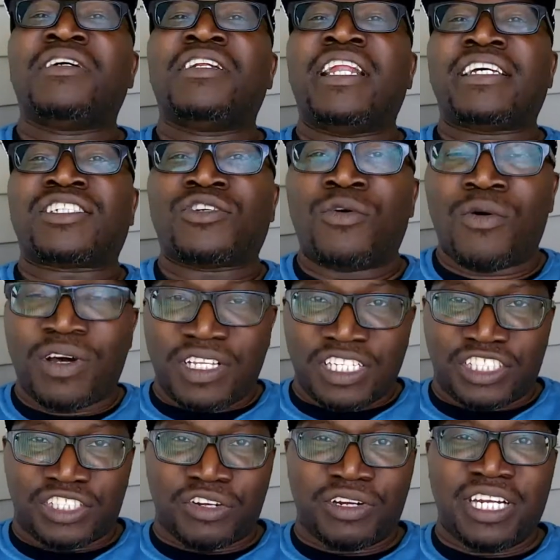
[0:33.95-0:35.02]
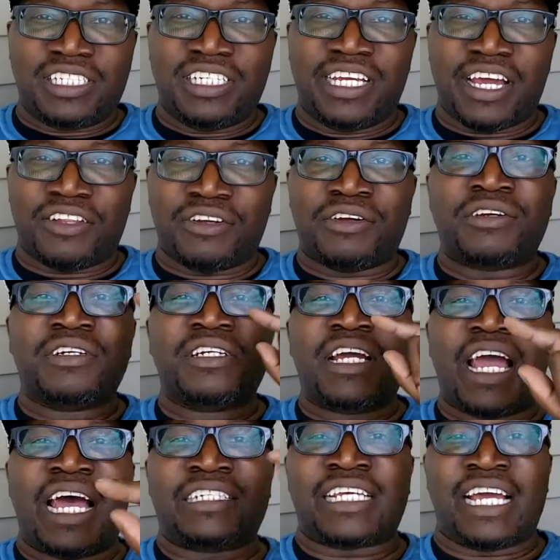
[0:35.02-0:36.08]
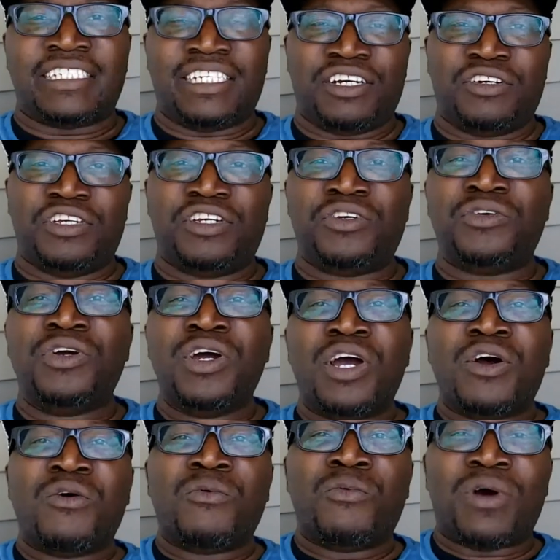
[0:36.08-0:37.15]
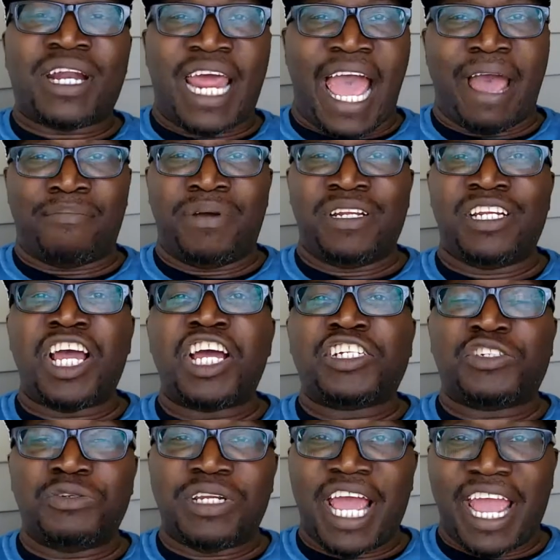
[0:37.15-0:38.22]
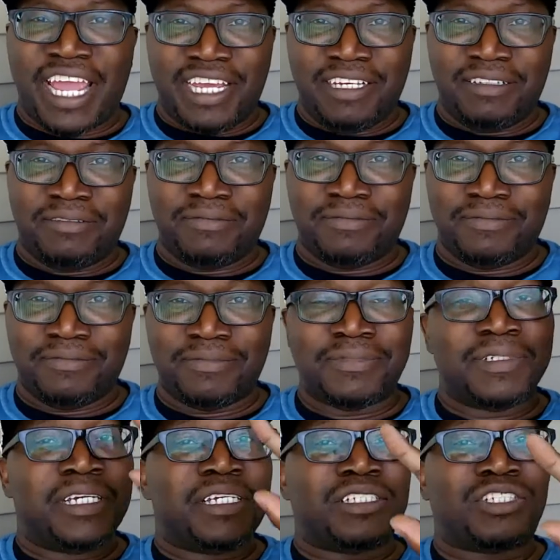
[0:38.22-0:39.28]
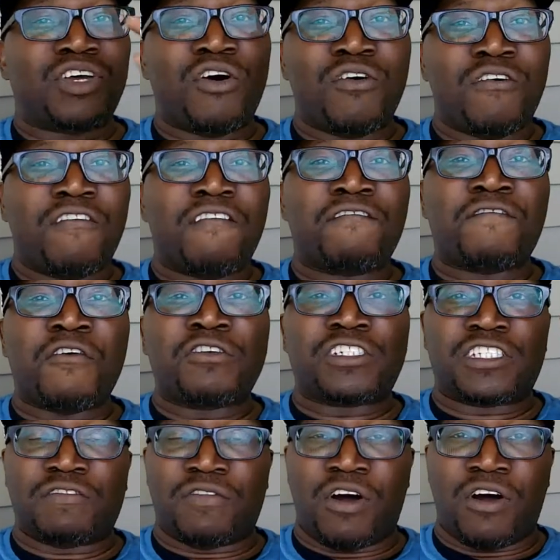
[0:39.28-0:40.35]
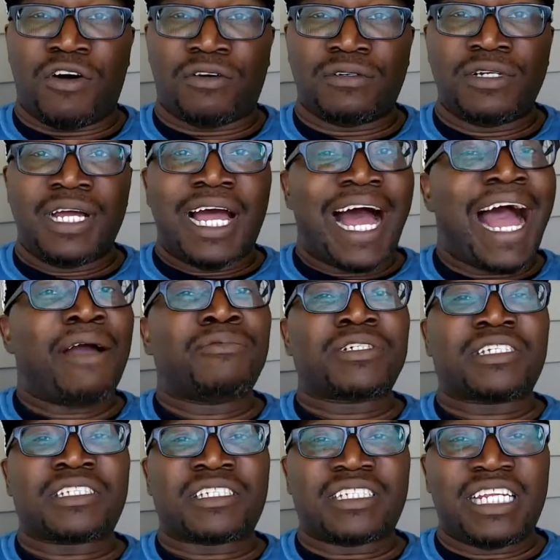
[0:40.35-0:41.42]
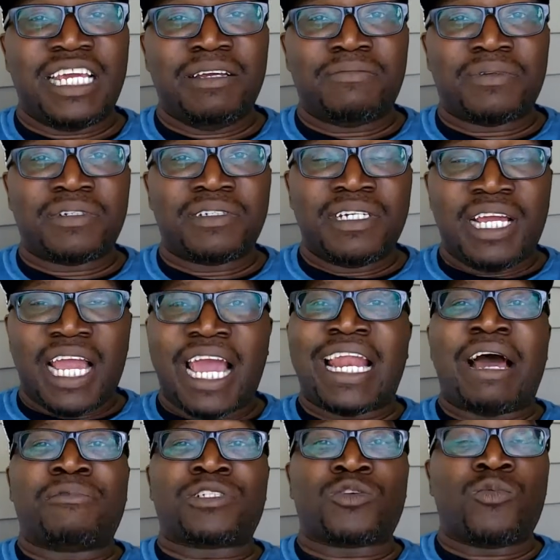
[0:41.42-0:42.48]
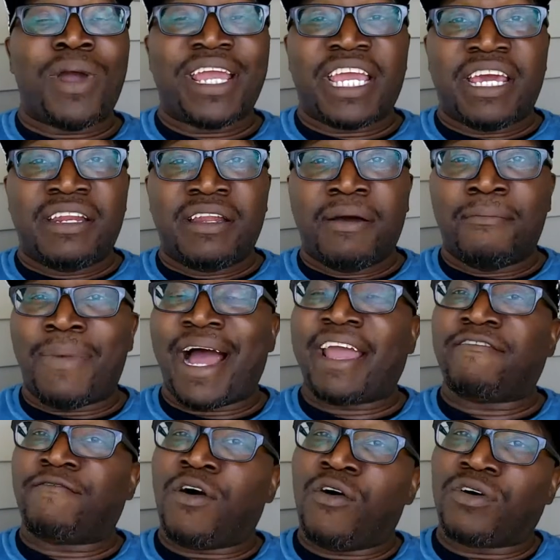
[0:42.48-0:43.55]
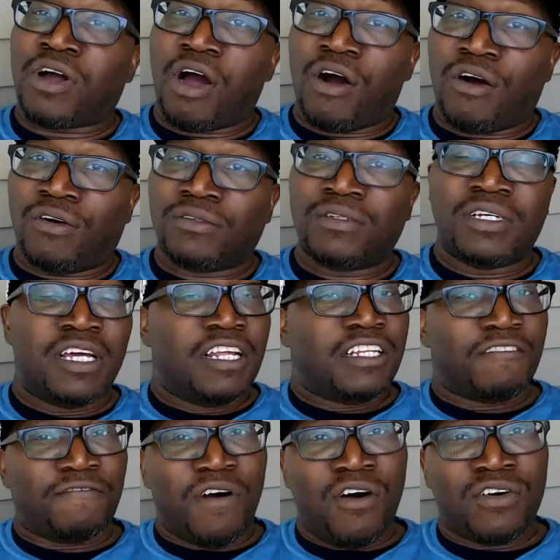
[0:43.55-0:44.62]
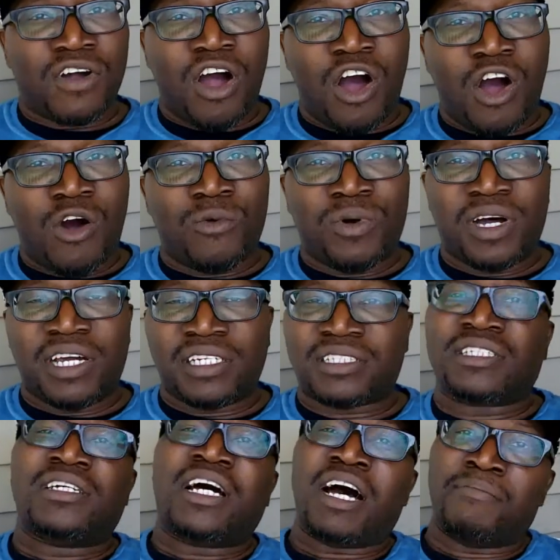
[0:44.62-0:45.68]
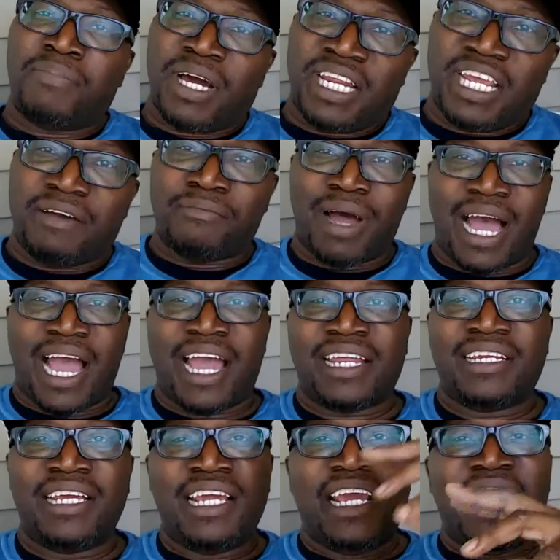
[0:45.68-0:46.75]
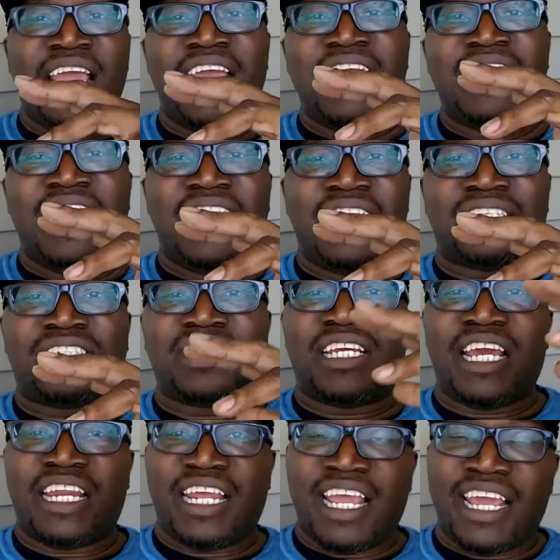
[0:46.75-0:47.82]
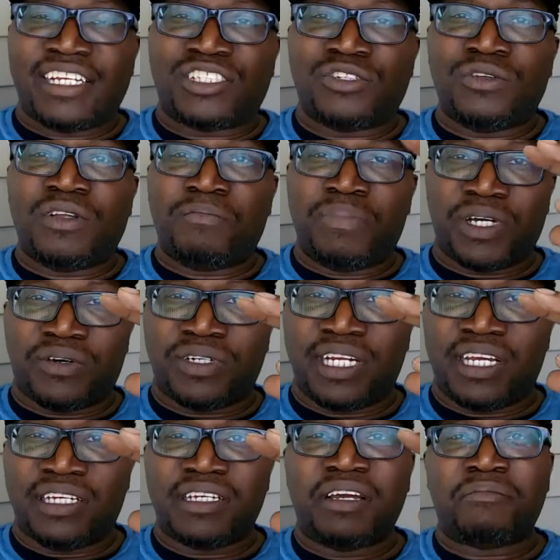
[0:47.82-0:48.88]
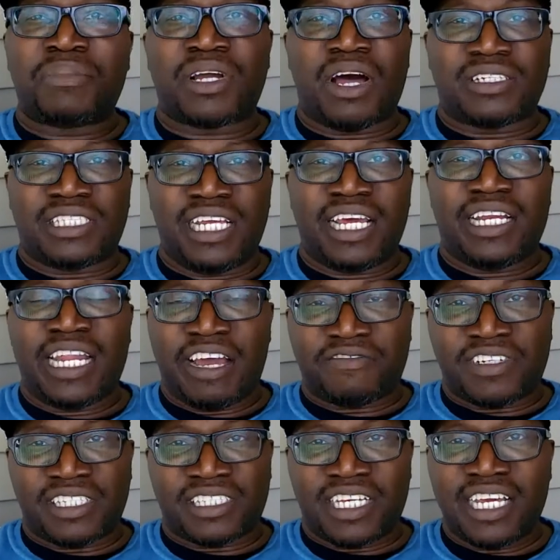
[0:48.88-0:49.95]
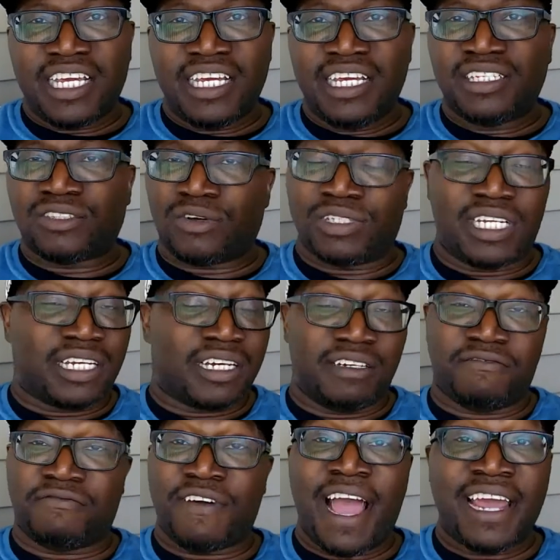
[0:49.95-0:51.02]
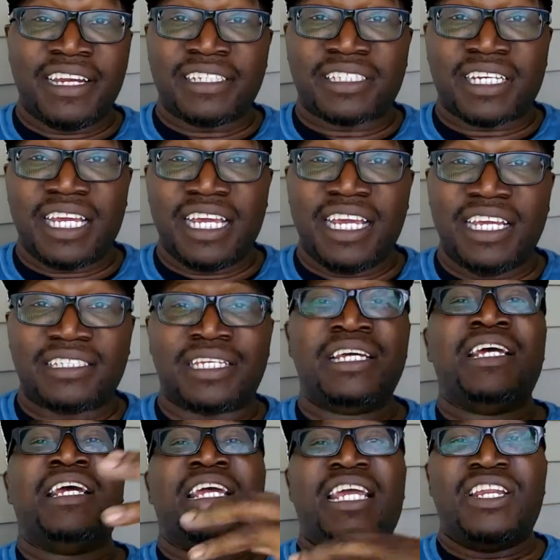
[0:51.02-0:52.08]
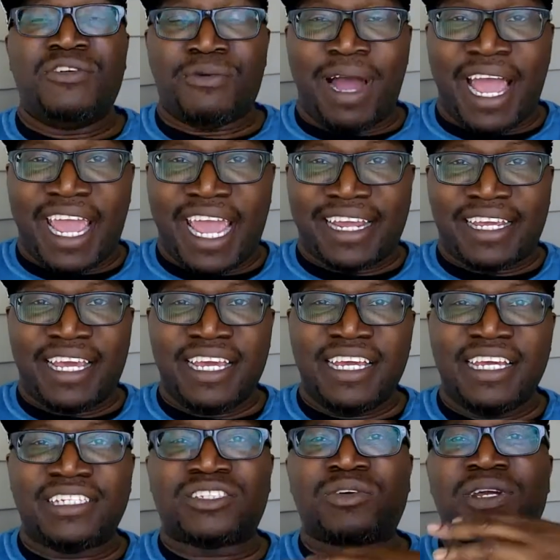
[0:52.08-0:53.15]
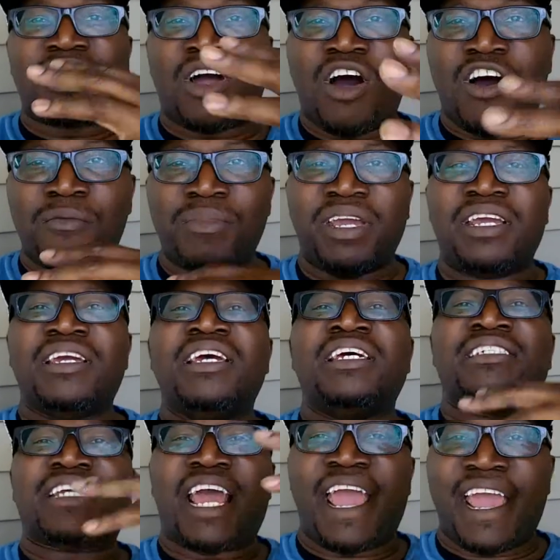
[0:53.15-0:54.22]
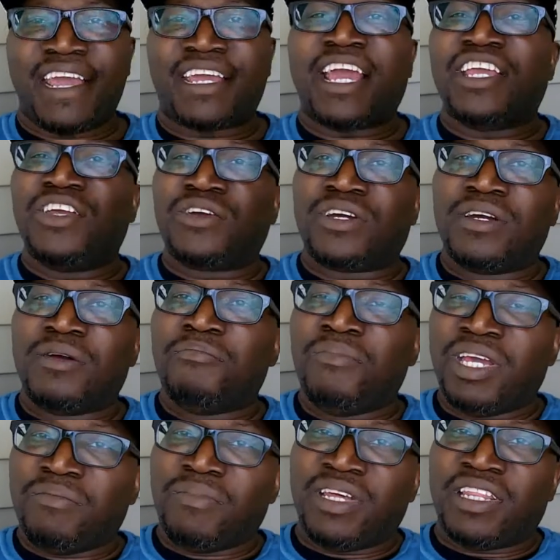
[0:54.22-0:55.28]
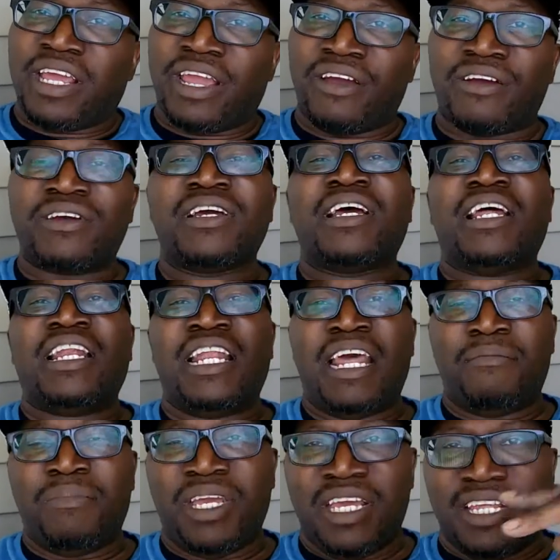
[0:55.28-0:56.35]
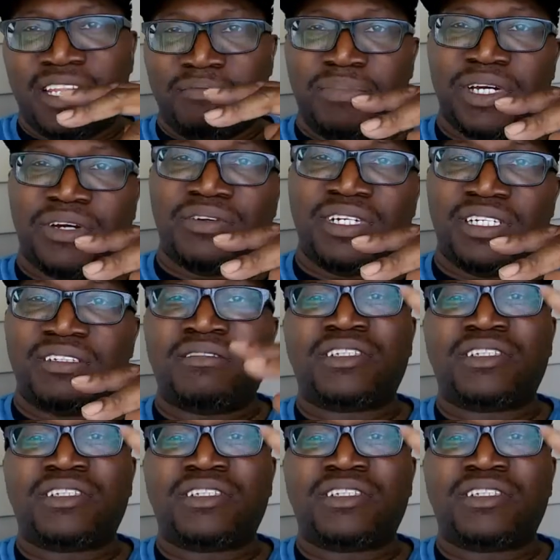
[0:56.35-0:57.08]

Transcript: Let's go on this journey together as I tell you what happened today. So, first of all, I was asleep and I was awakened by a phone call. The phone call was a buddy of mine. He needed to get into the building because he had left his keys or he couldn't find his keys. He knew I had keys, so he called me, said, "Hey, can you meet me there? Let me in the building."